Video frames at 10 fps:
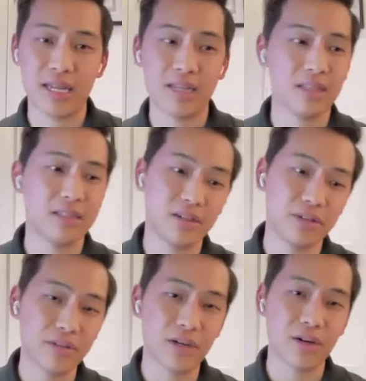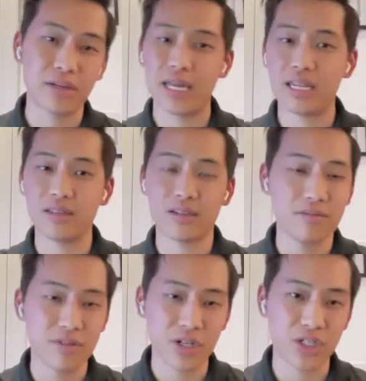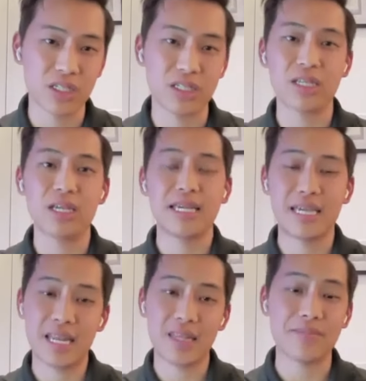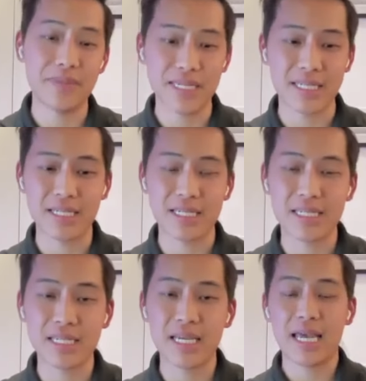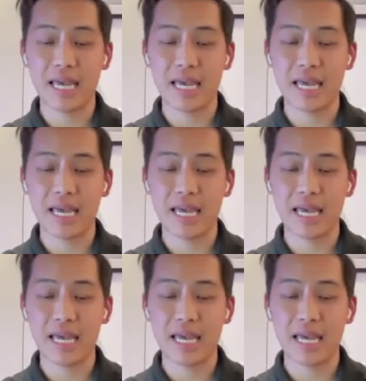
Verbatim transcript: getting the deal flow, getting the conversions, getting the business,